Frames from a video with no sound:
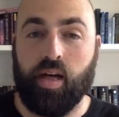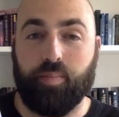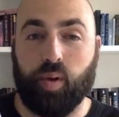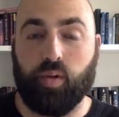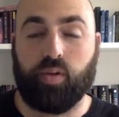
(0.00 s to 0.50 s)

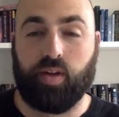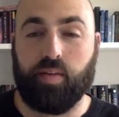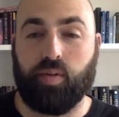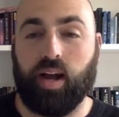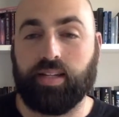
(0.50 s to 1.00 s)
Both great
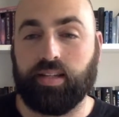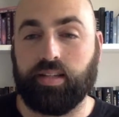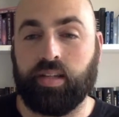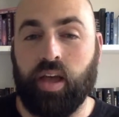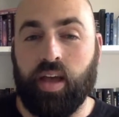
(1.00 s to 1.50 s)

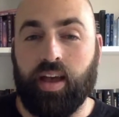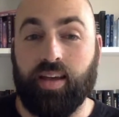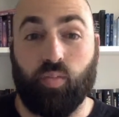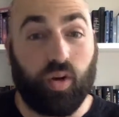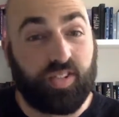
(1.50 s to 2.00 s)
prizes.
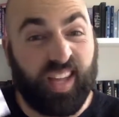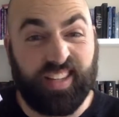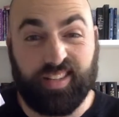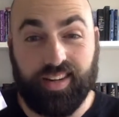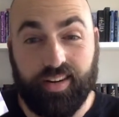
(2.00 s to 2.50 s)
And worst
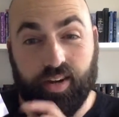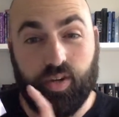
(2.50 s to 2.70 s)
case scenario,